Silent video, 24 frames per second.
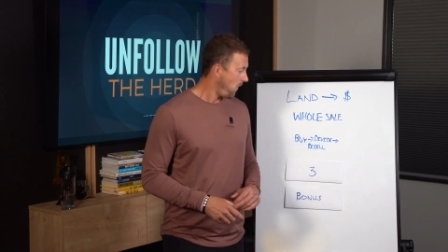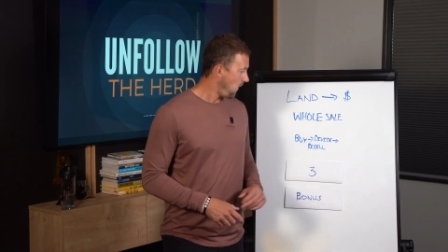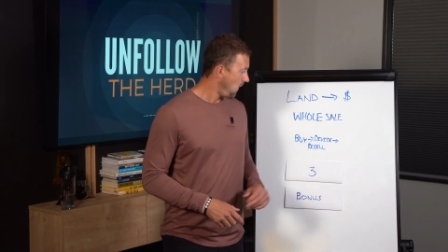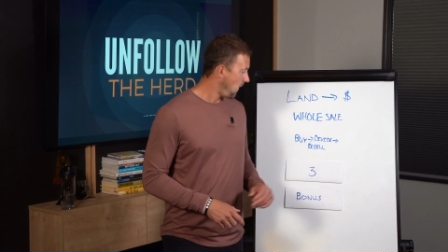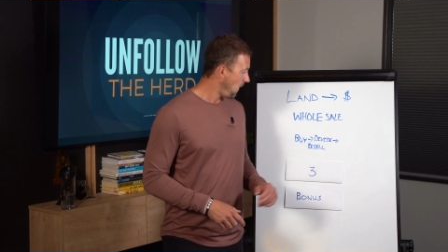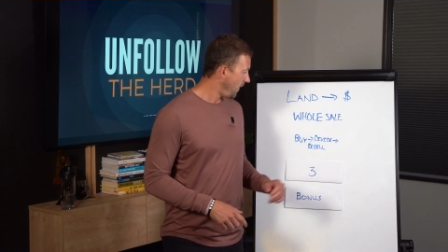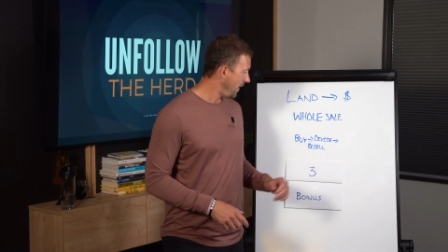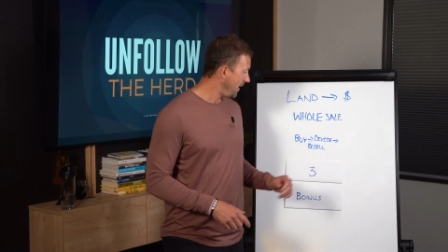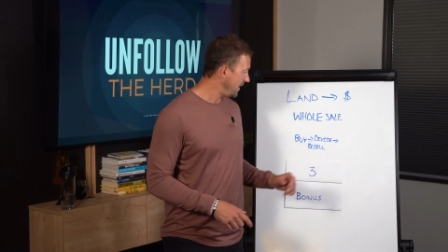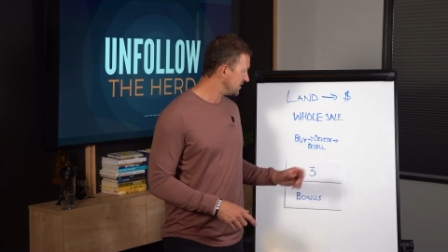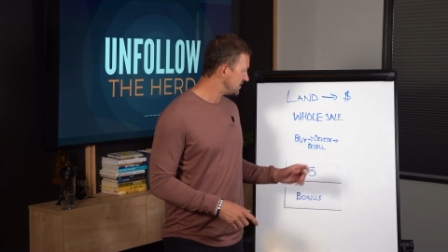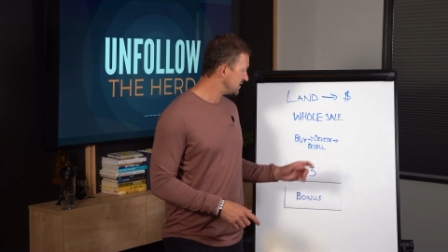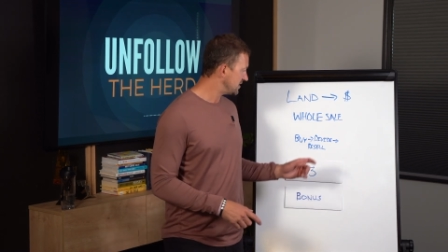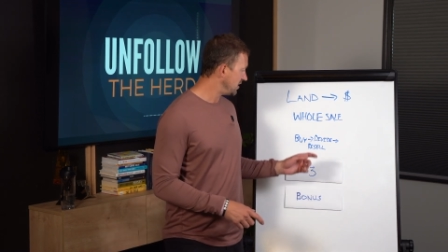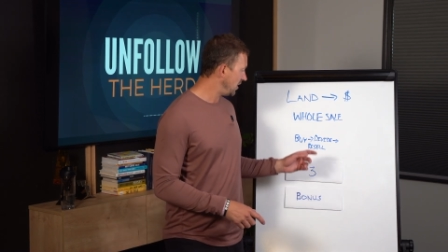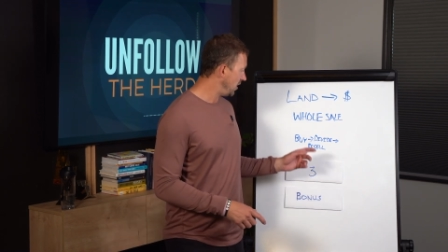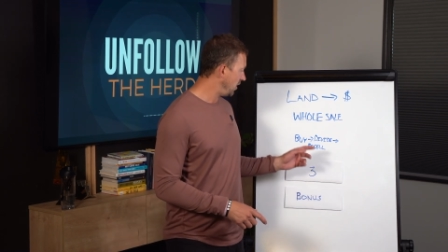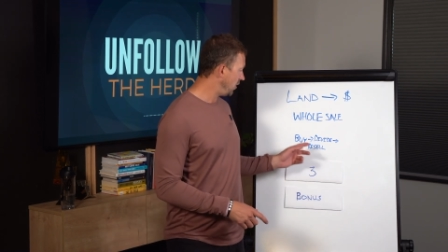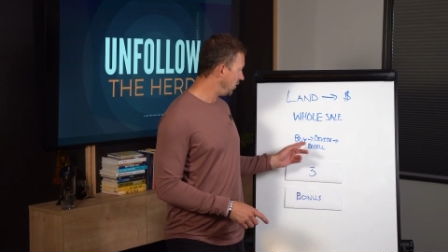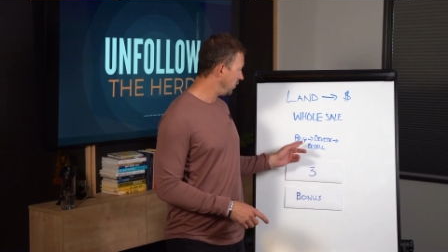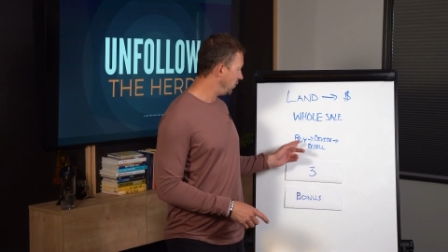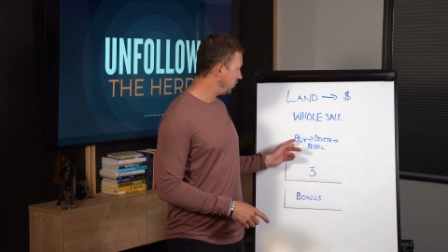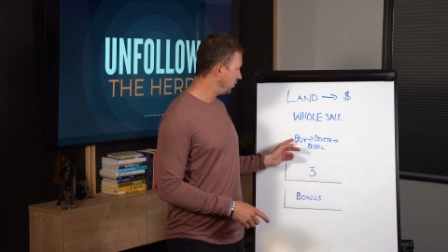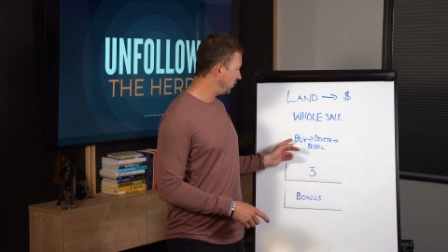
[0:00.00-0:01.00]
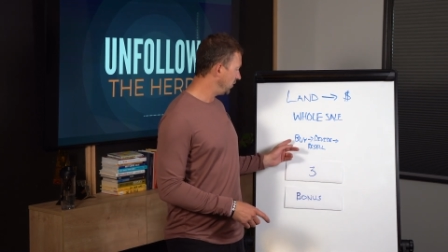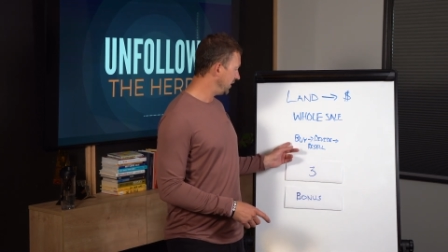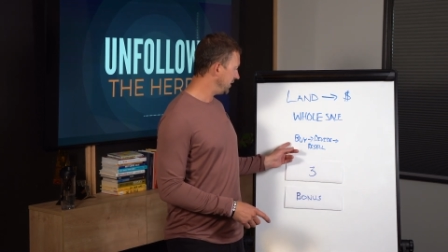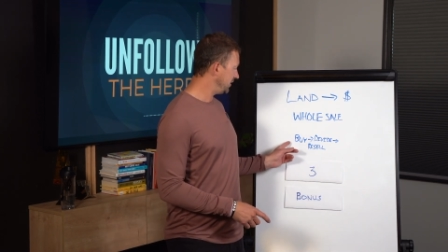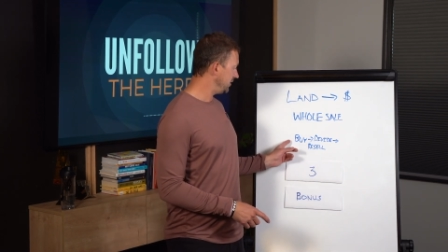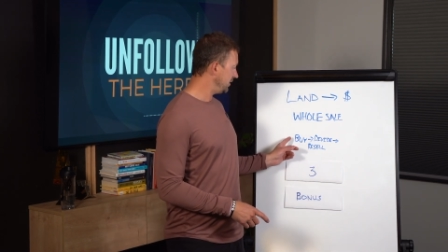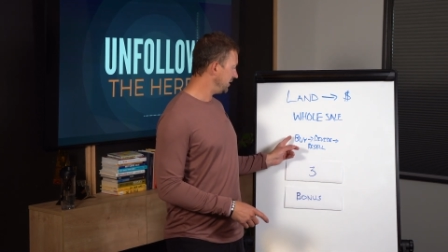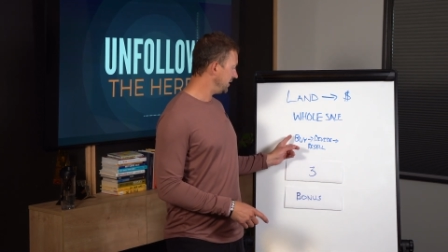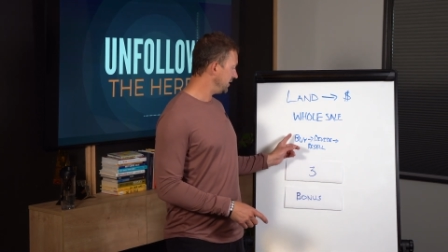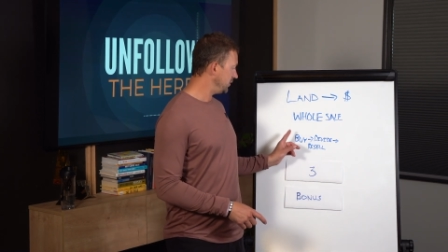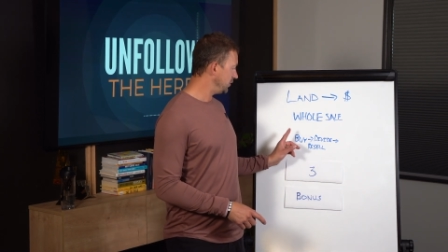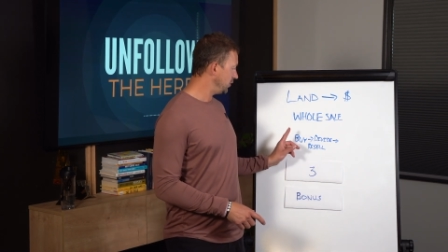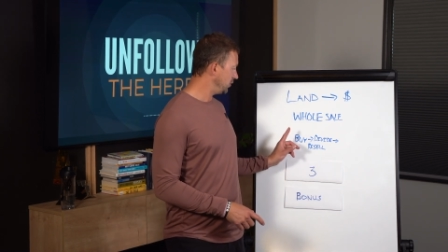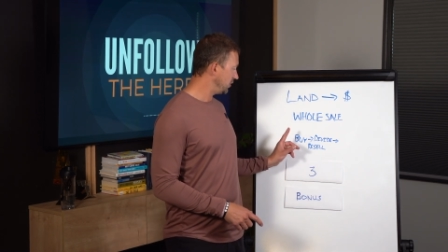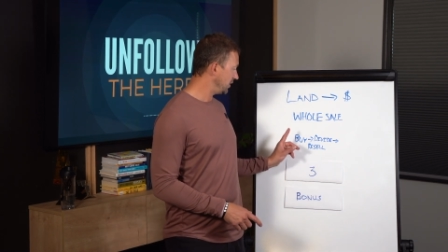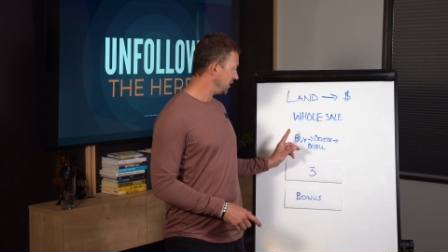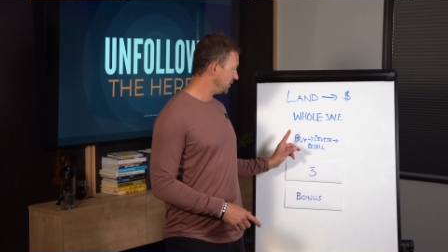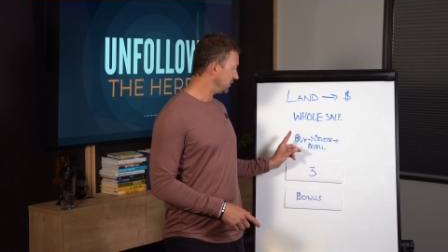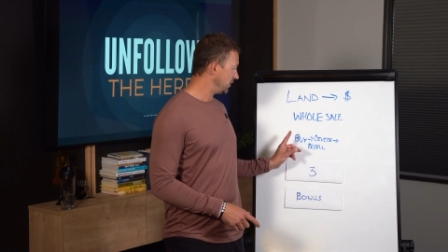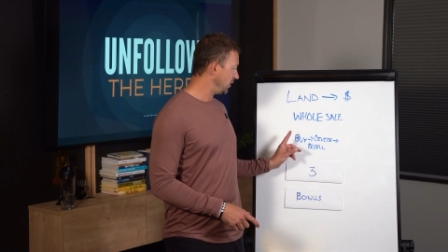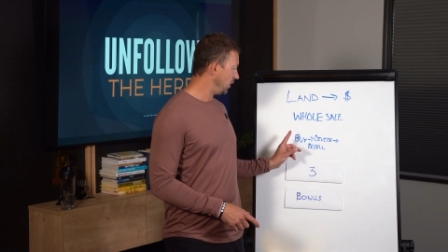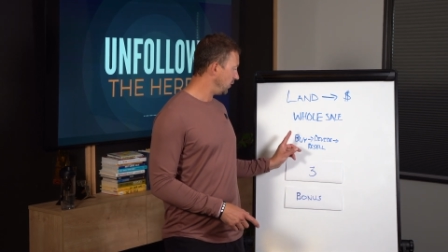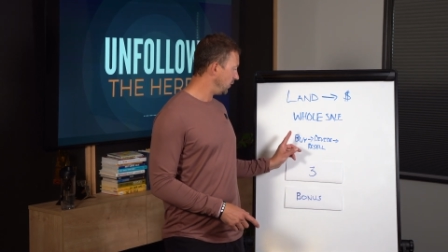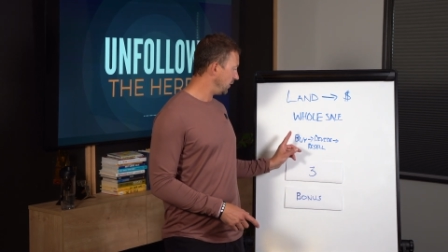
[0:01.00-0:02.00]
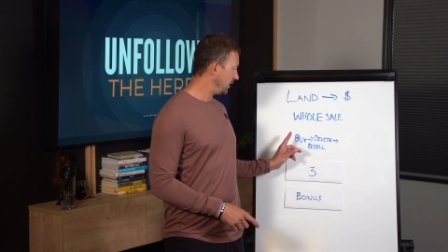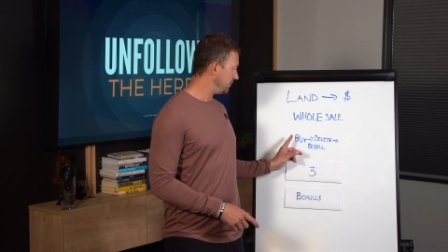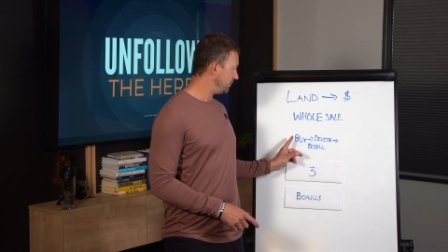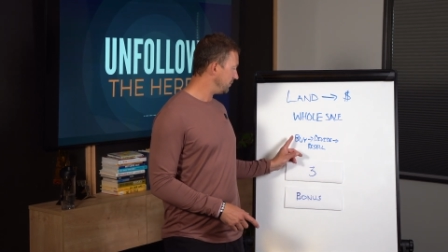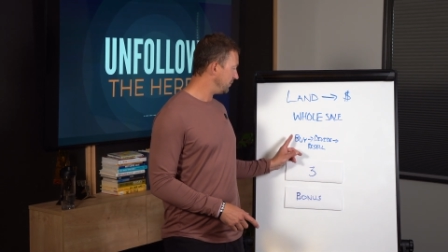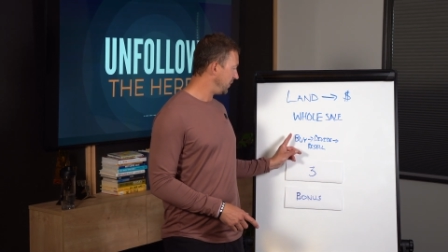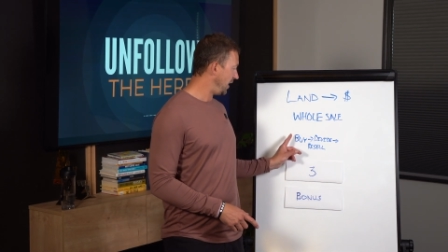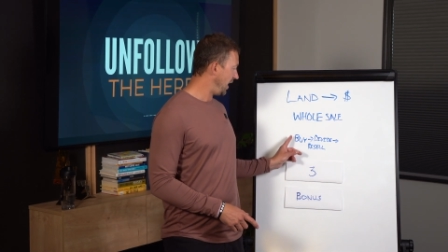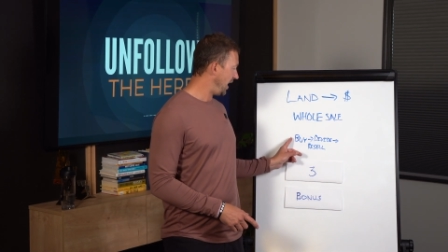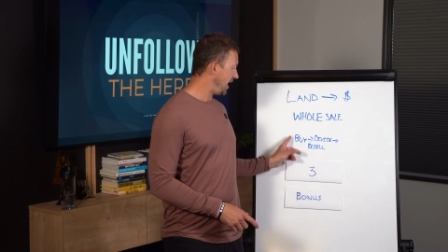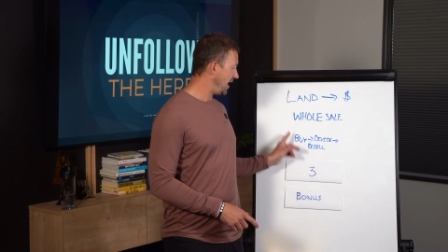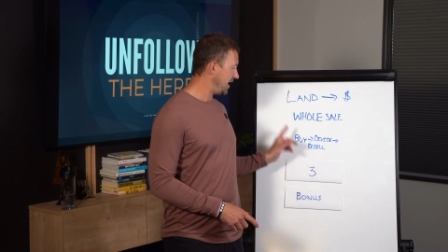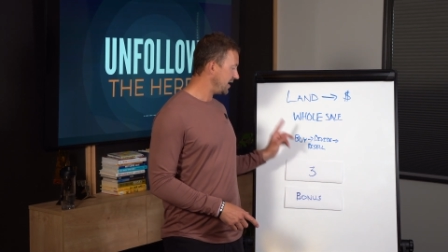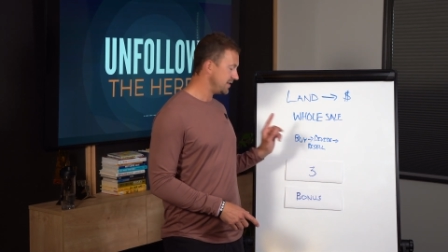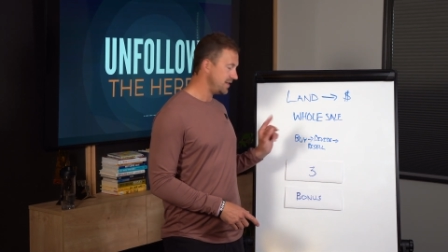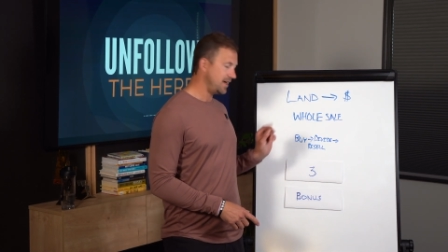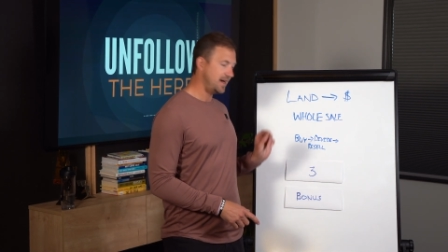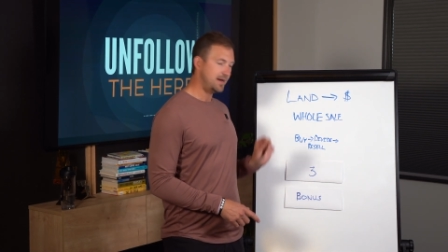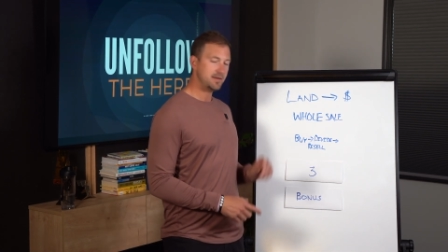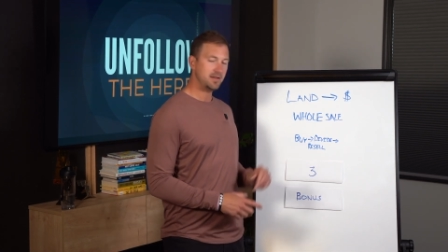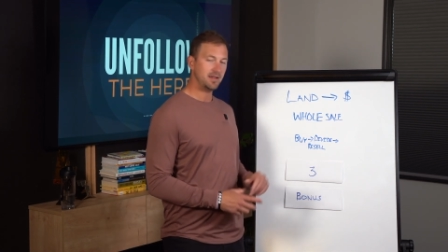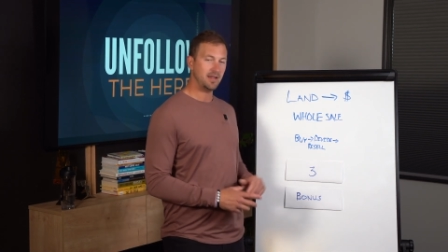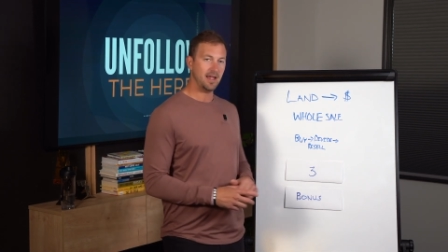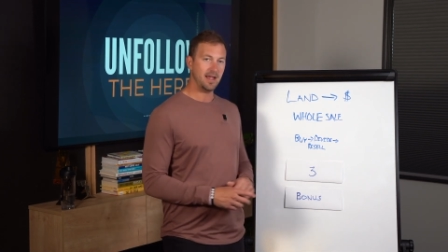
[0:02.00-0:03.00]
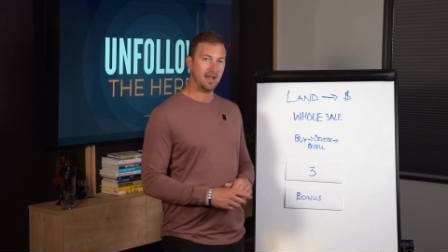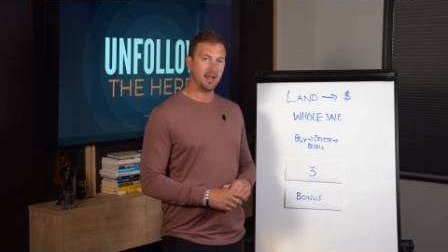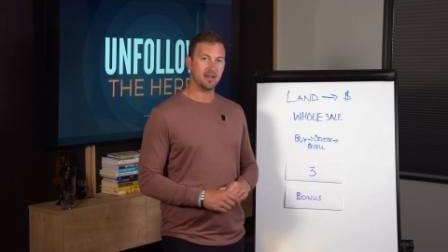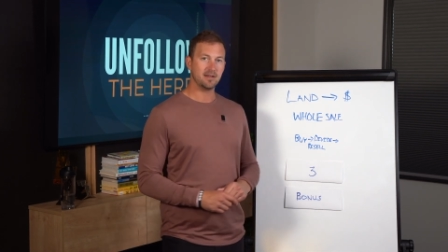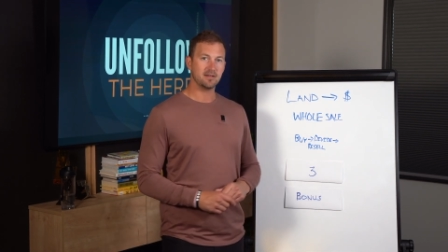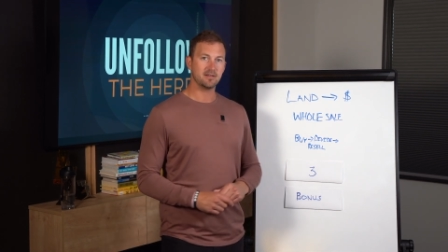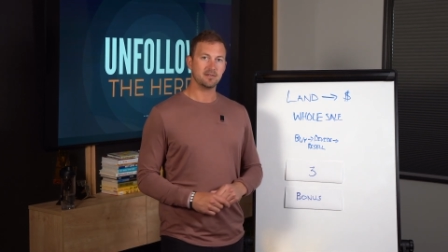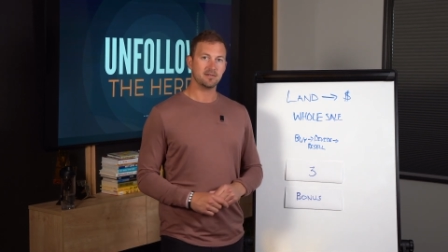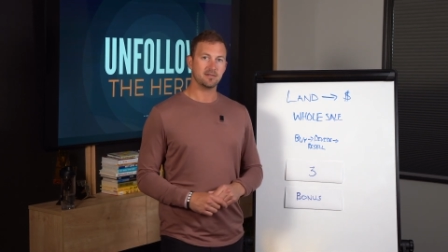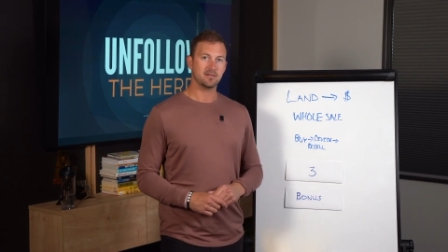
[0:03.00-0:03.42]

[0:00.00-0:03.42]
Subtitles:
And so literally you can go and buy that land